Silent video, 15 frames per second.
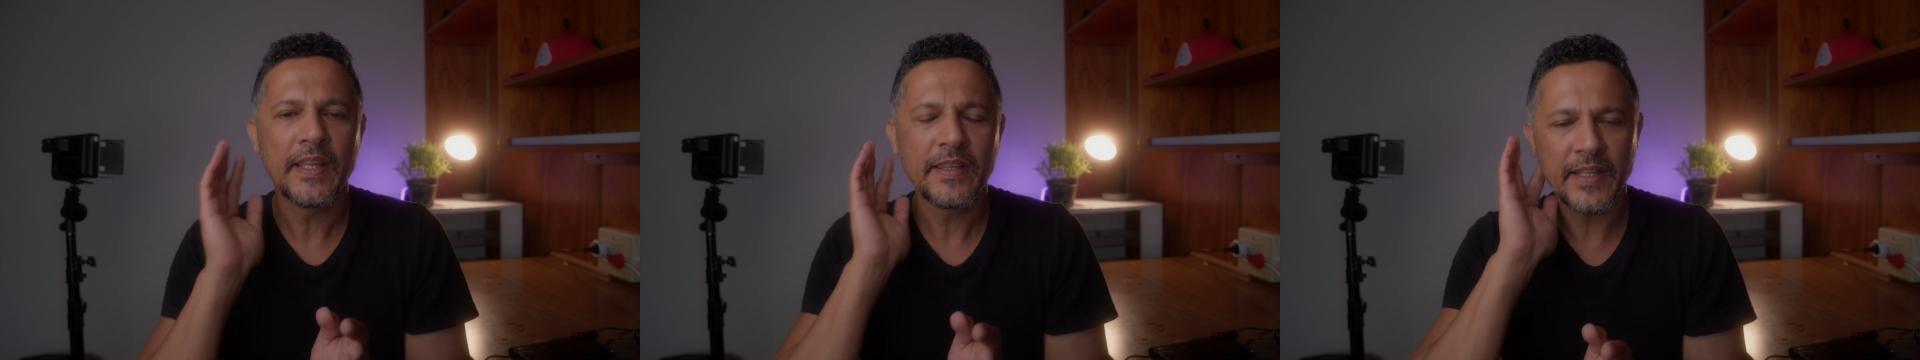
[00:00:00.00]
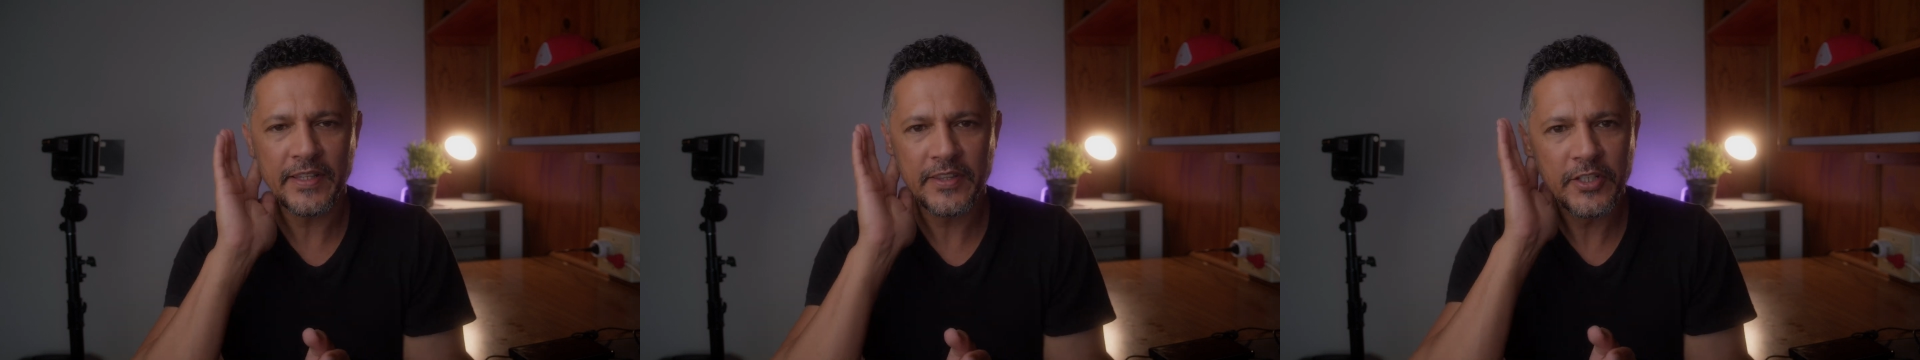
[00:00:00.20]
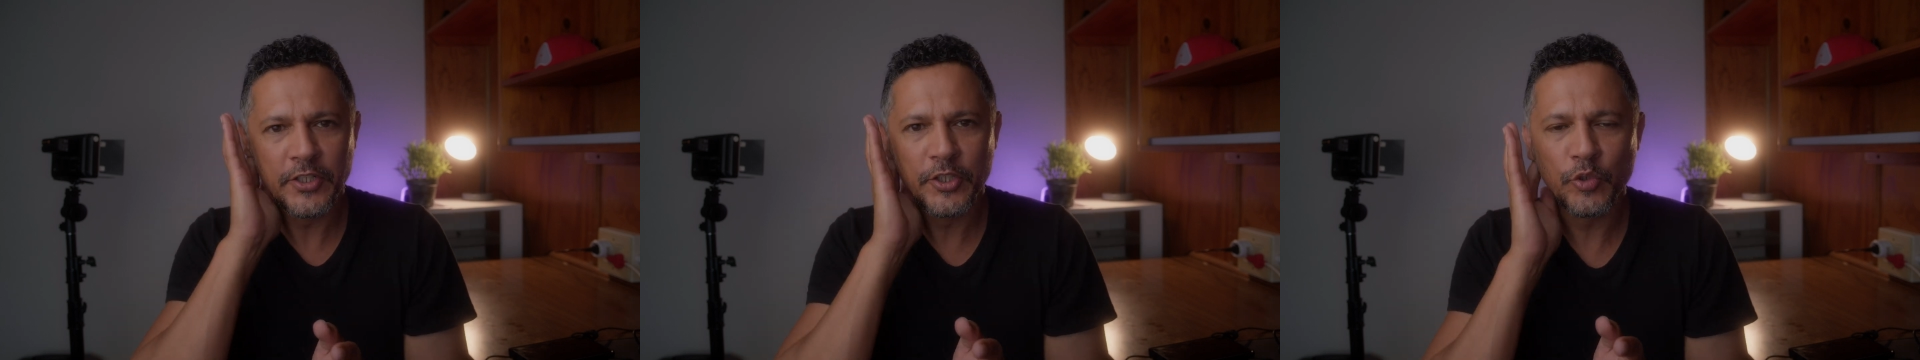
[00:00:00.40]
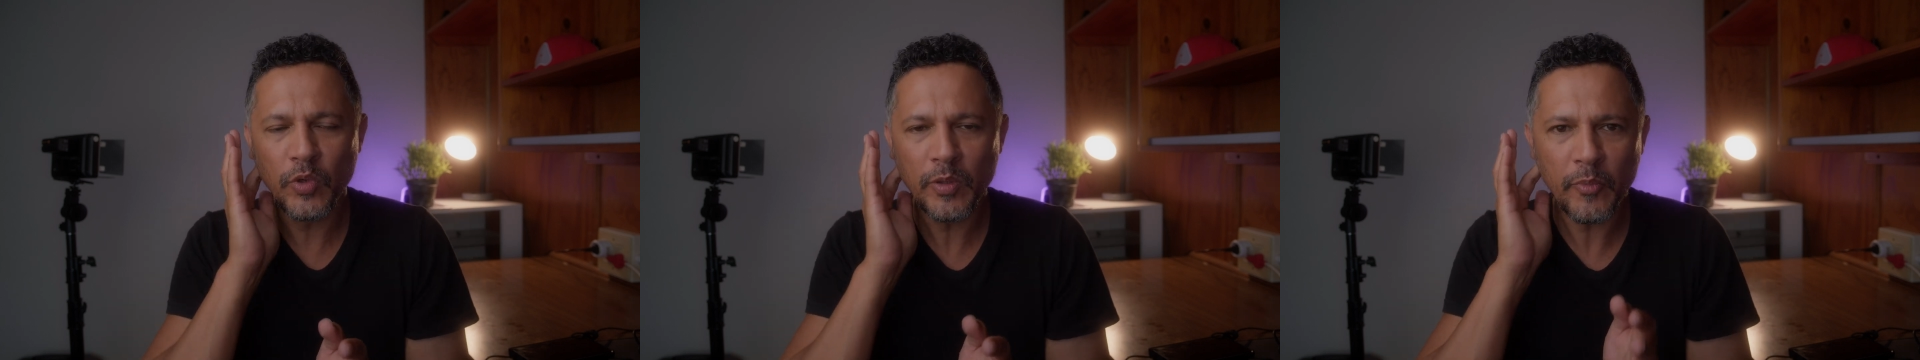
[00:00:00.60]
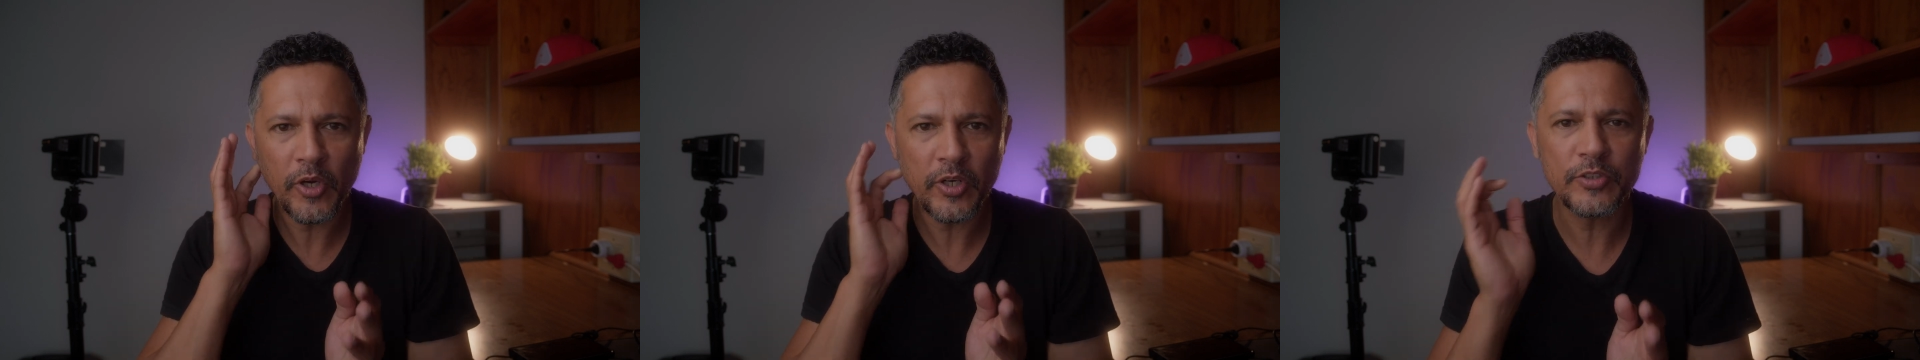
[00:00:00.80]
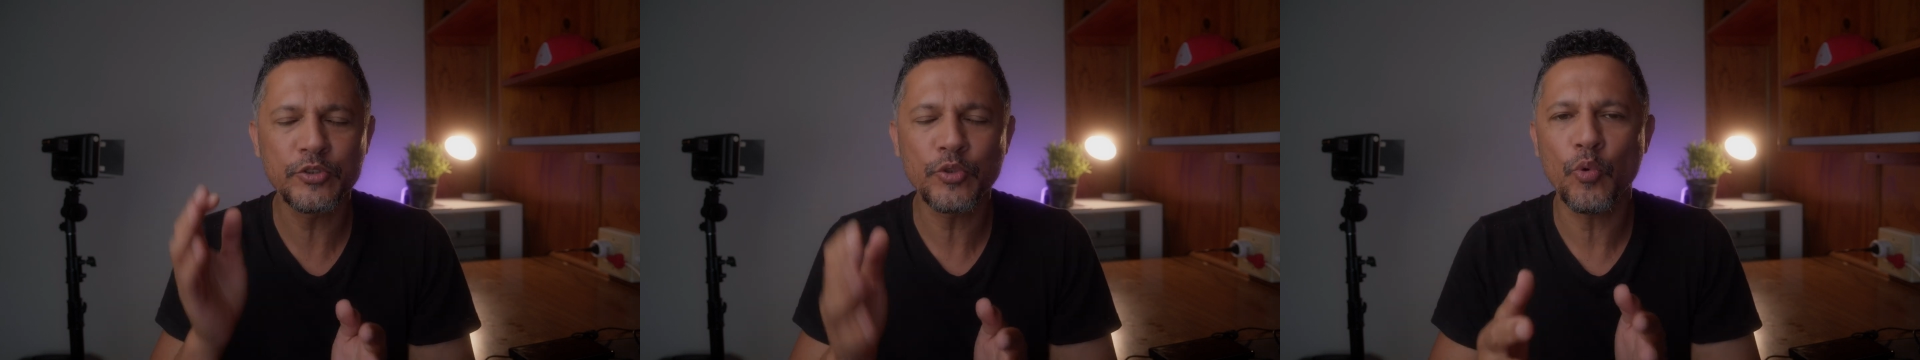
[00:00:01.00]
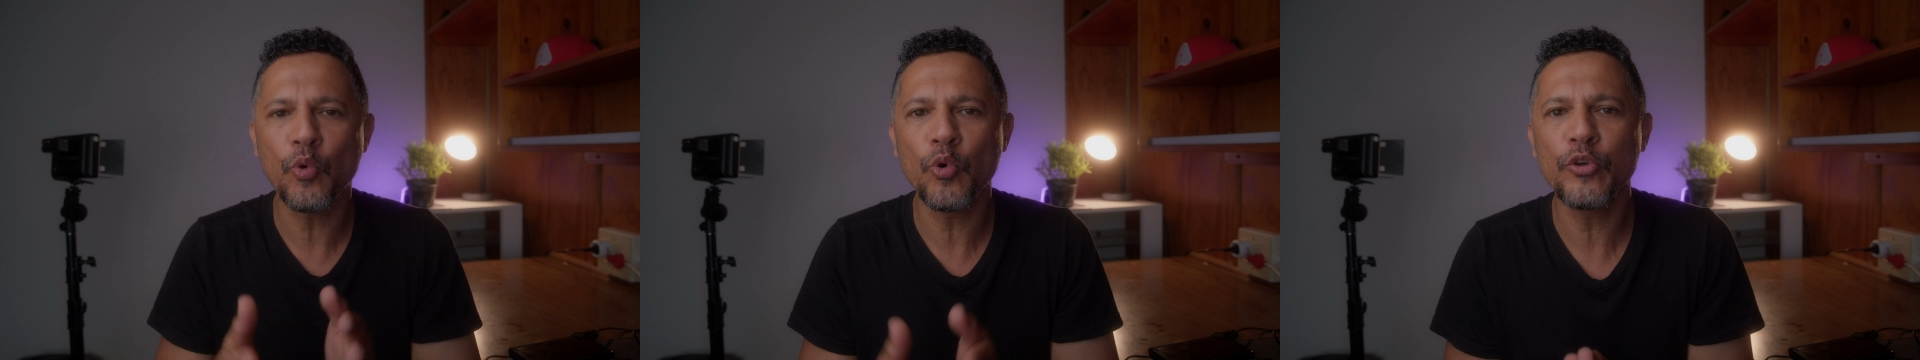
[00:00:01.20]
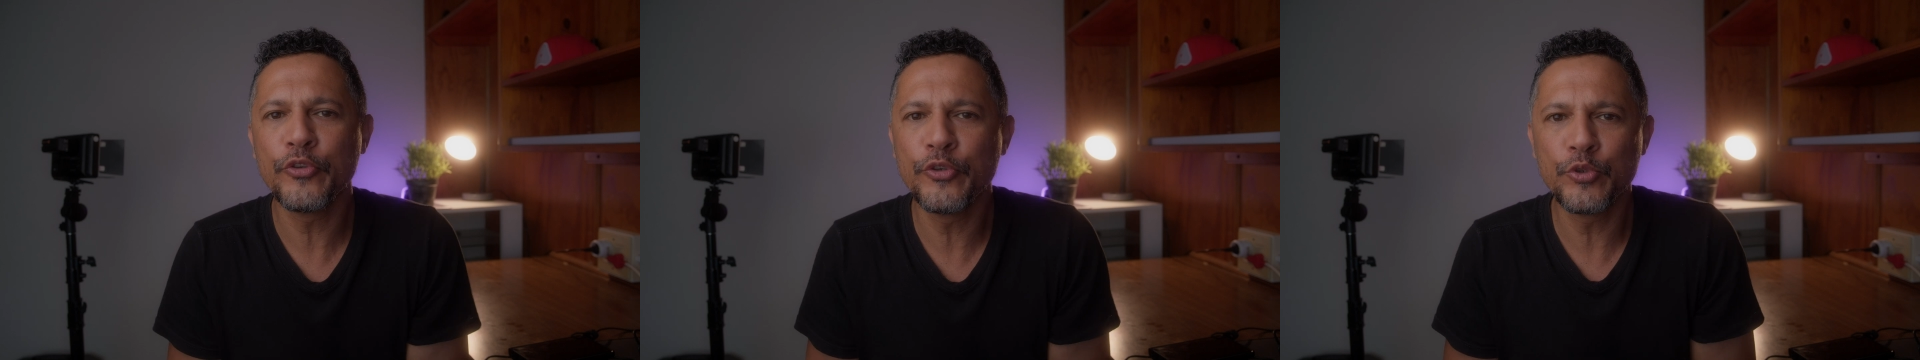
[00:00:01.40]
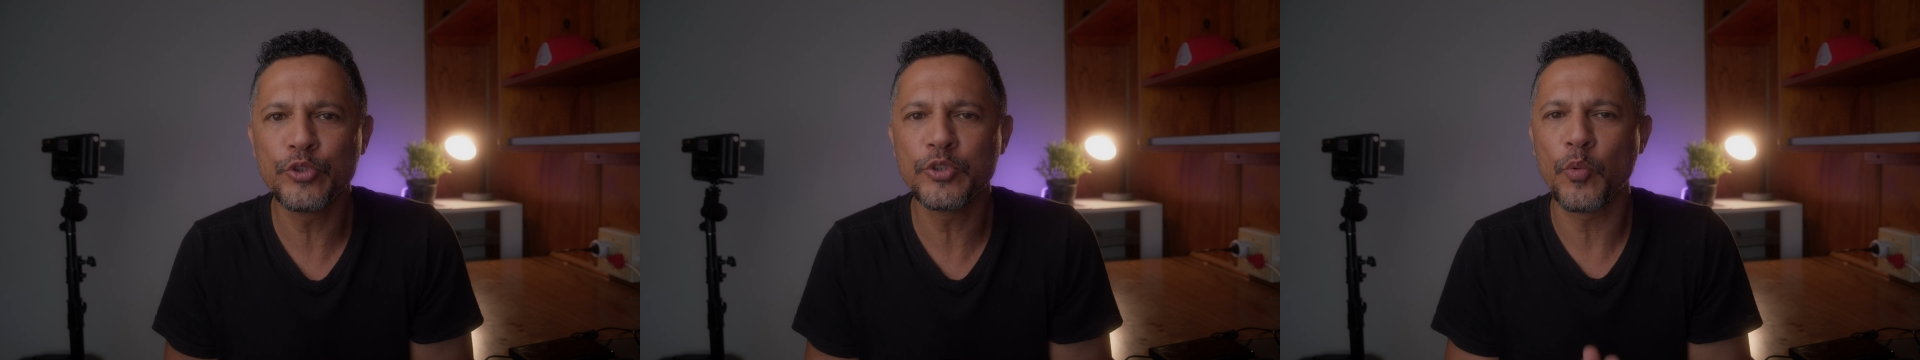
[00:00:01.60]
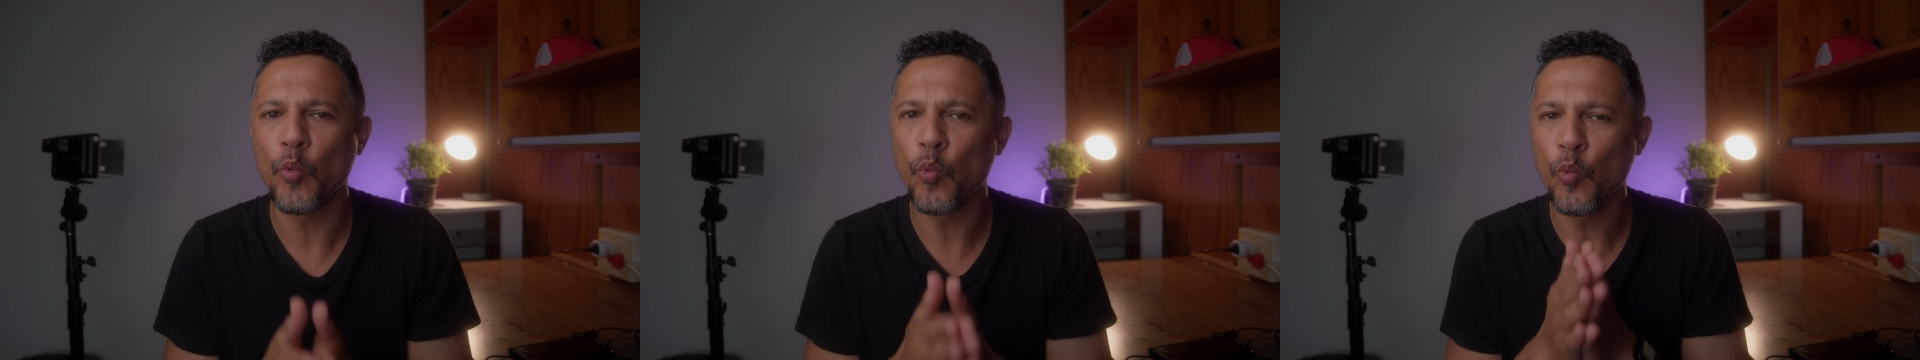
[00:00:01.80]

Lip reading: that the newer models all use